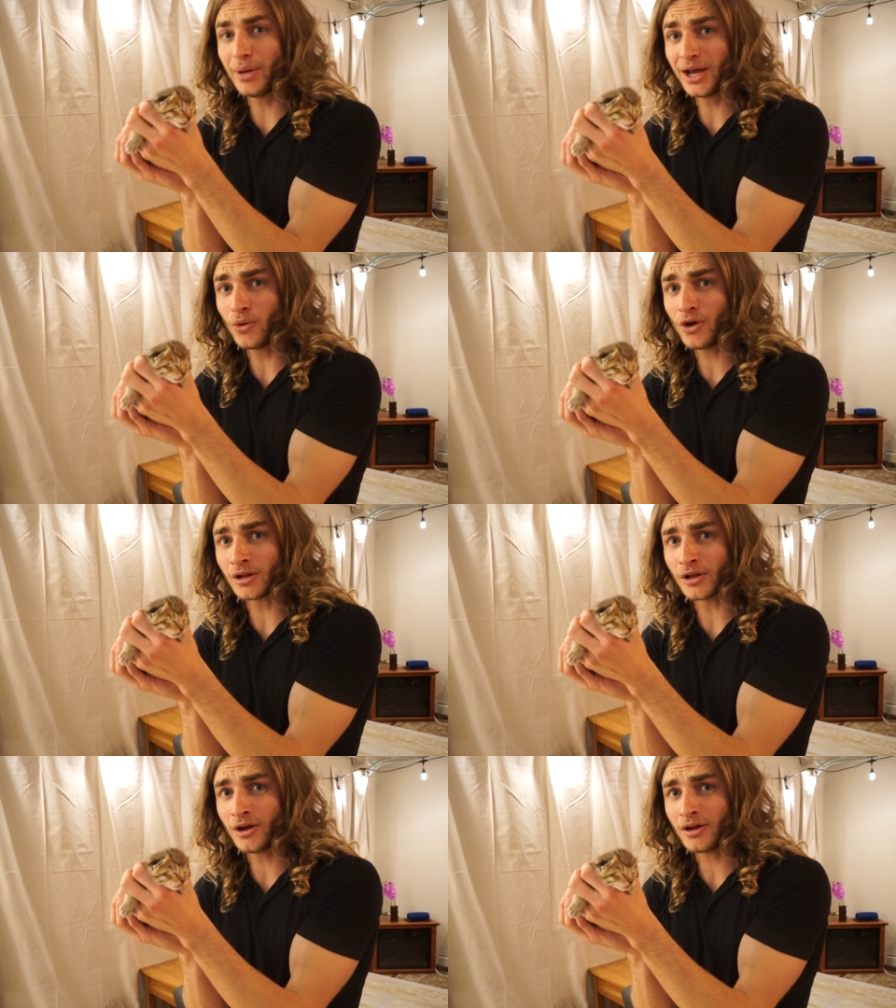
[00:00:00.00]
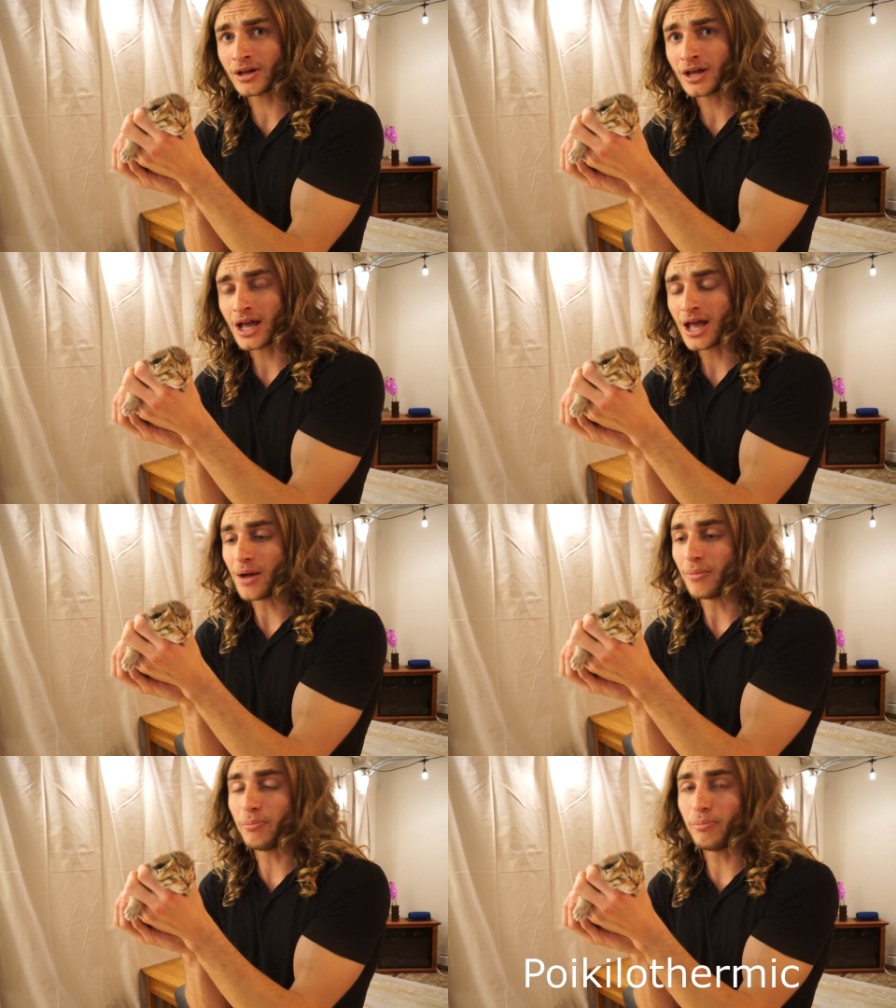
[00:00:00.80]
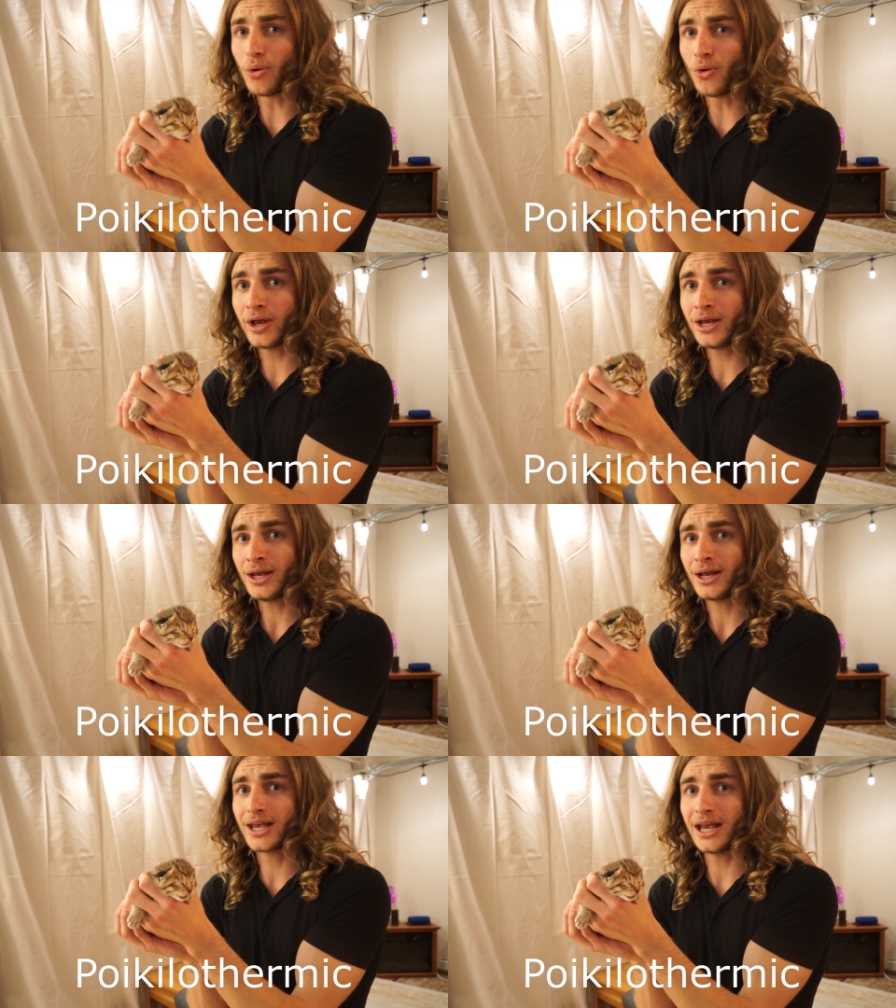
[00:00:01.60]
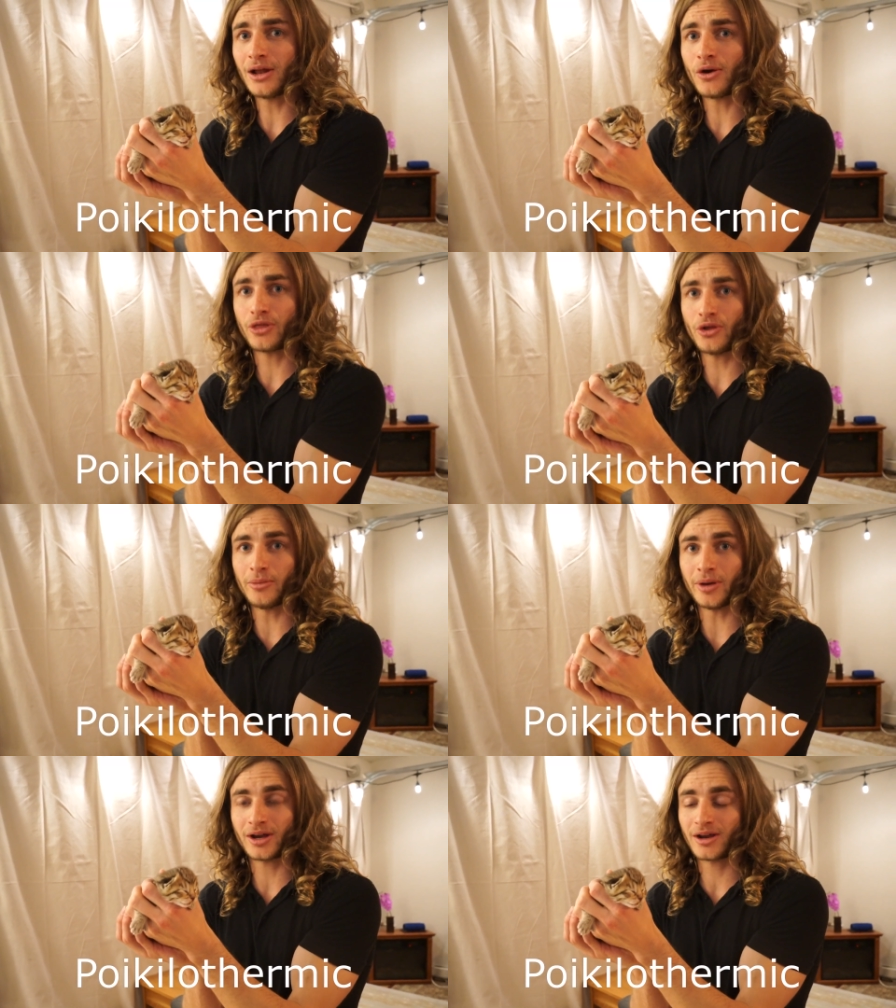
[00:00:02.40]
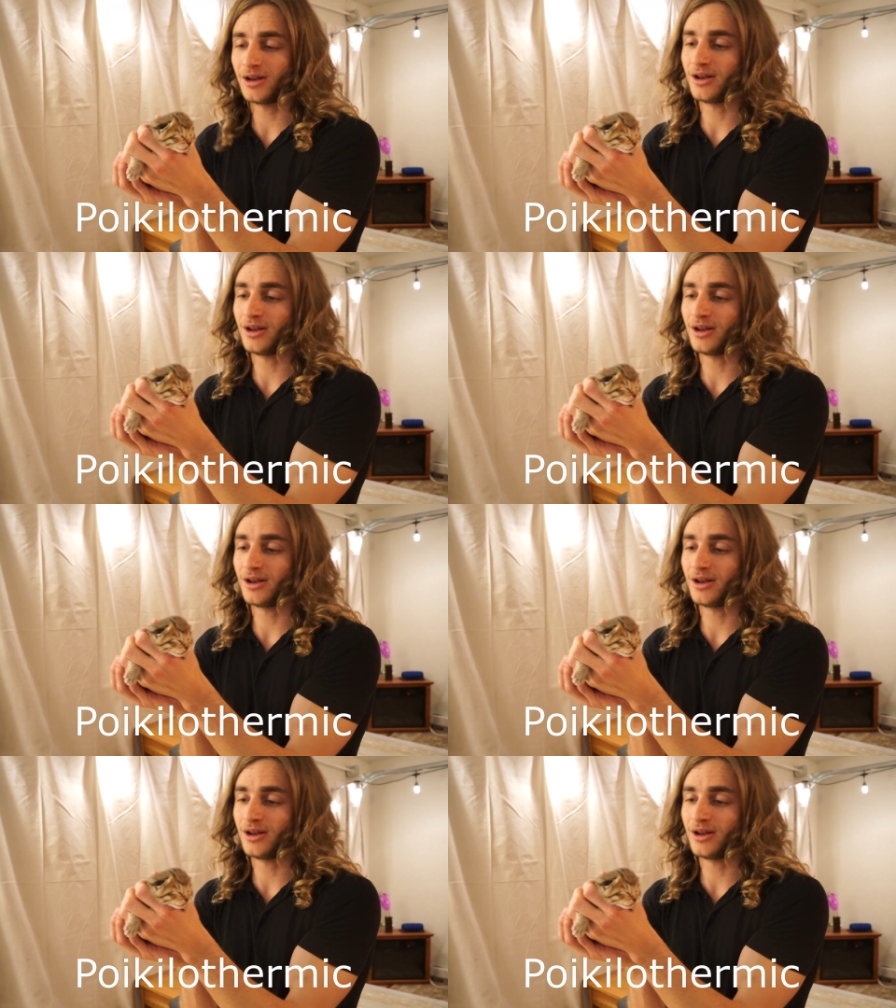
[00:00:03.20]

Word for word: Big word alert, poikilothermic.